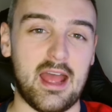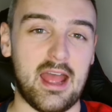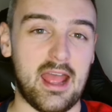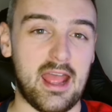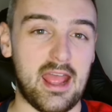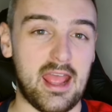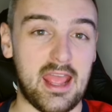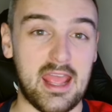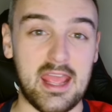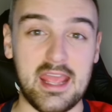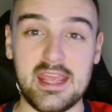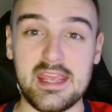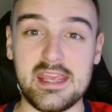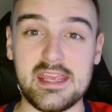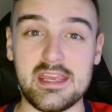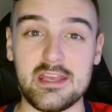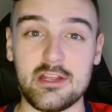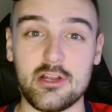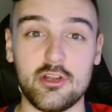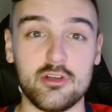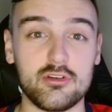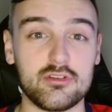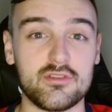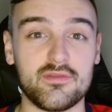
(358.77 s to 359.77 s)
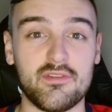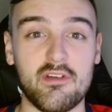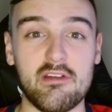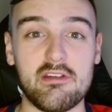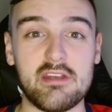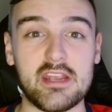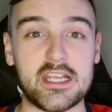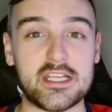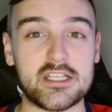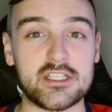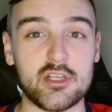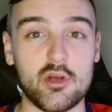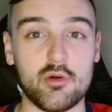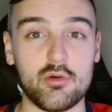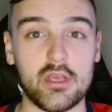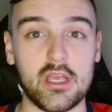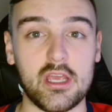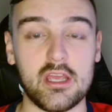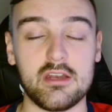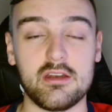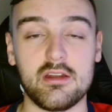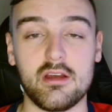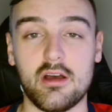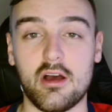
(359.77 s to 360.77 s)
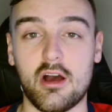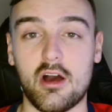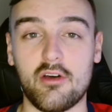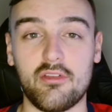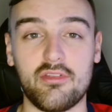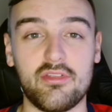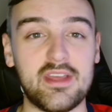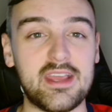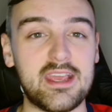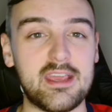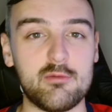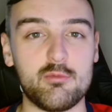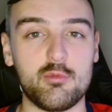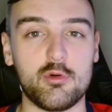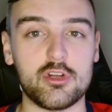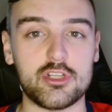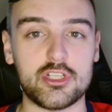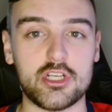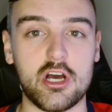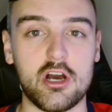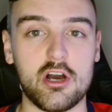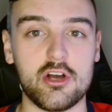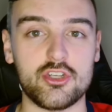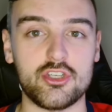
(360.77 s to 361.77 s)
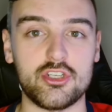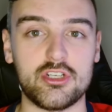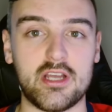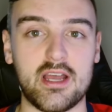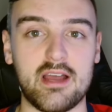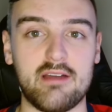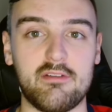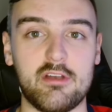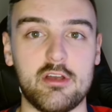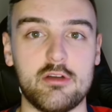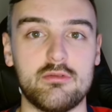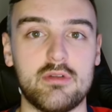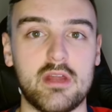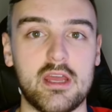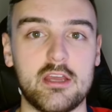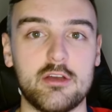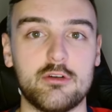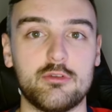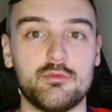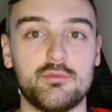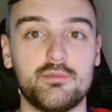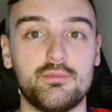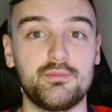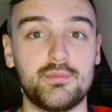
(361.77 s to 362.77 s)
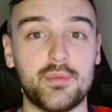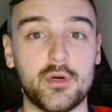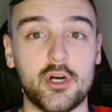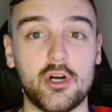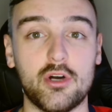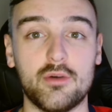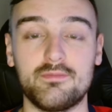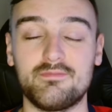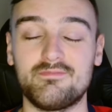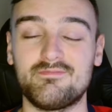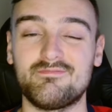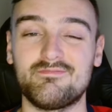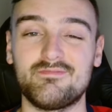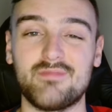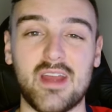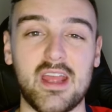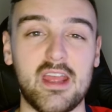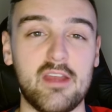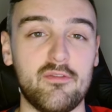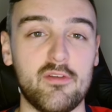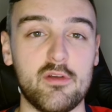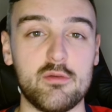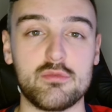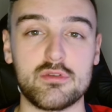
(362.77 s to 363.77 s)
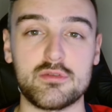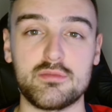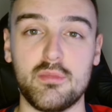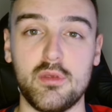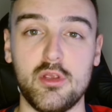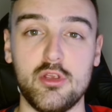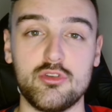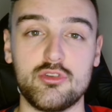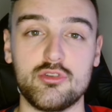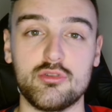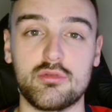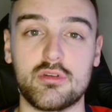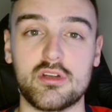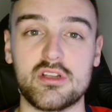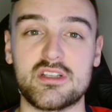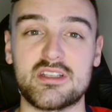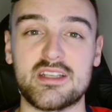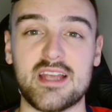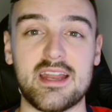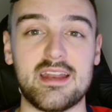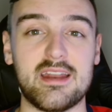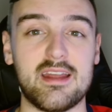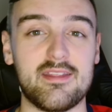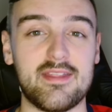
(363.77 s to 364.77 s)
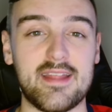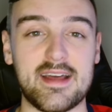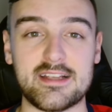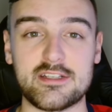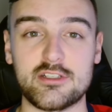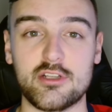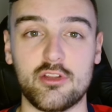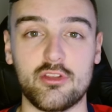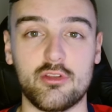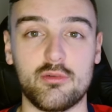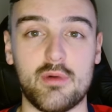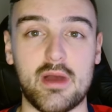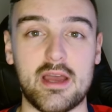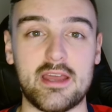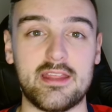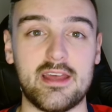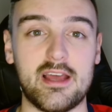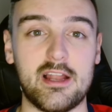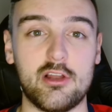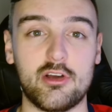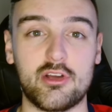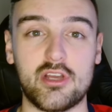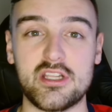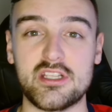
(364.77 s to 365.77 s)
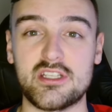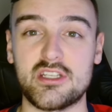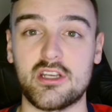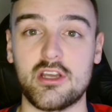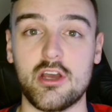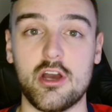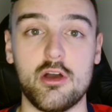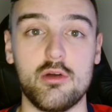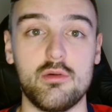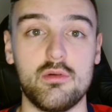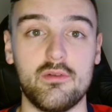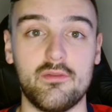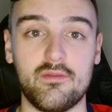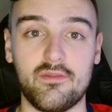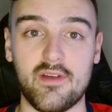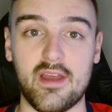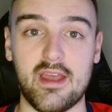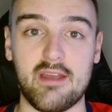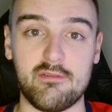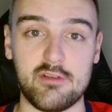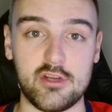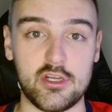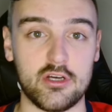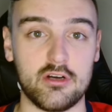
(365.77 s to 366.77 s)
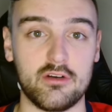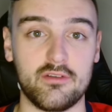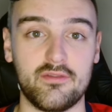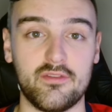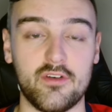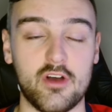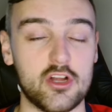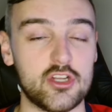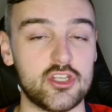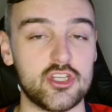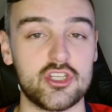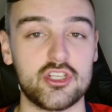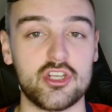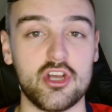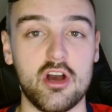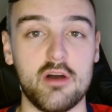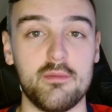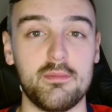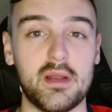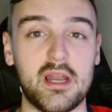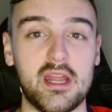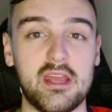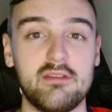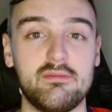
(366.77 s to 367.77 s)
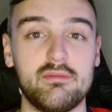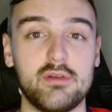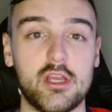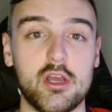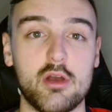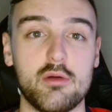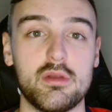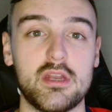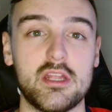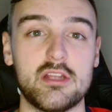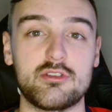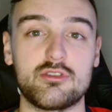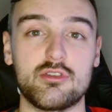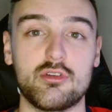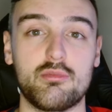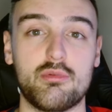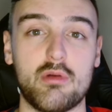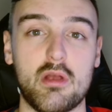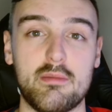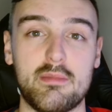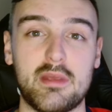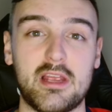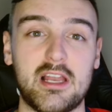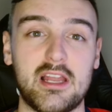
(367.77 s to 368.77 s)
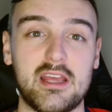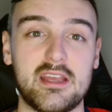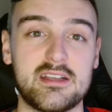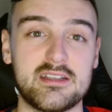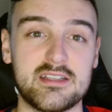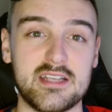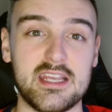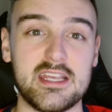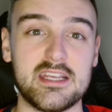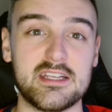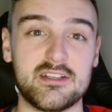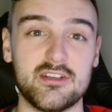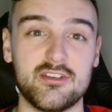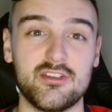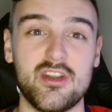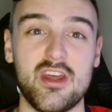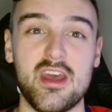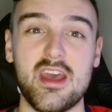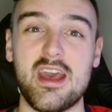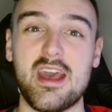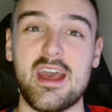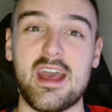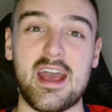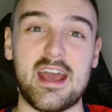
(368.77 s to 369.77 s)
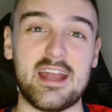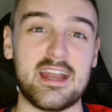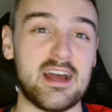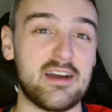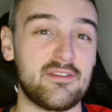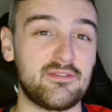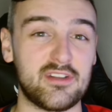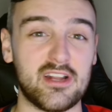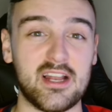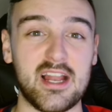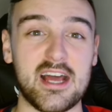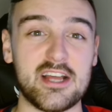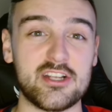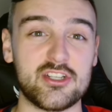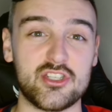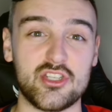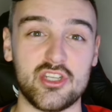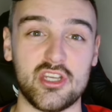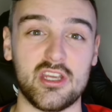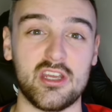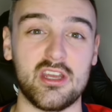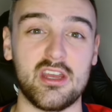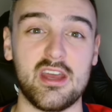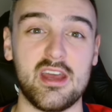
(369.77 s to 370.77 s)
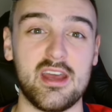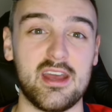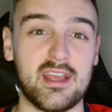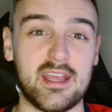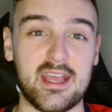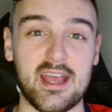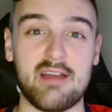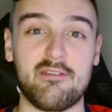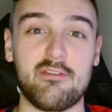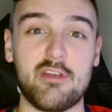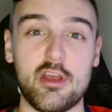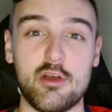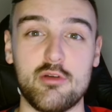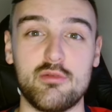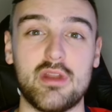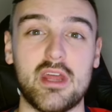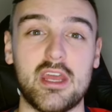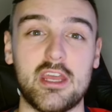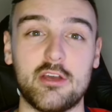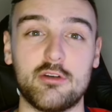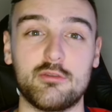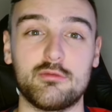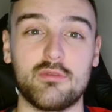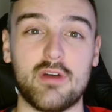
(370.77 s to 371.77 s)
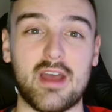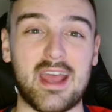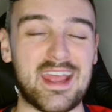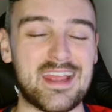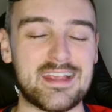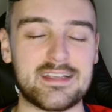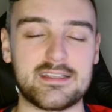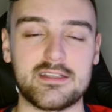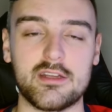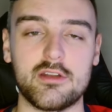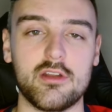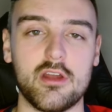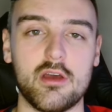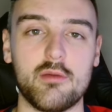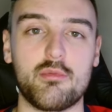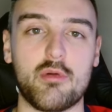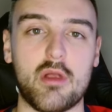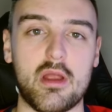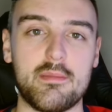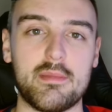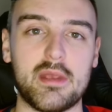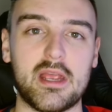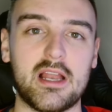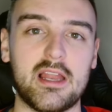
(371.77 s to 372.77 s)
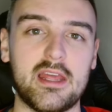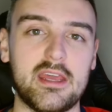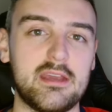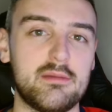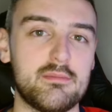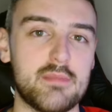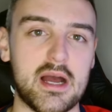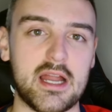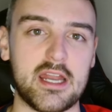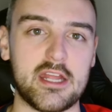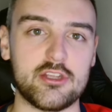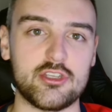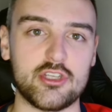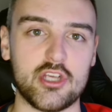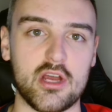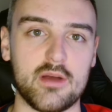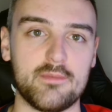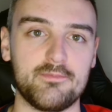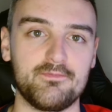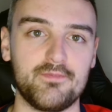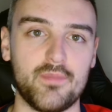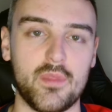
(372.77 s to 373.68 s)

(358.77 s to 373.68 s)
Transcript: He looks very exciting. I think it was harsh on Gary O'Neill, but if it was mutual consent and that's not the way they're looking to go, fair enough. I just can't believe we're going into a Premier League season, and after last year, Gary O'Neill isn't a Premier League manager.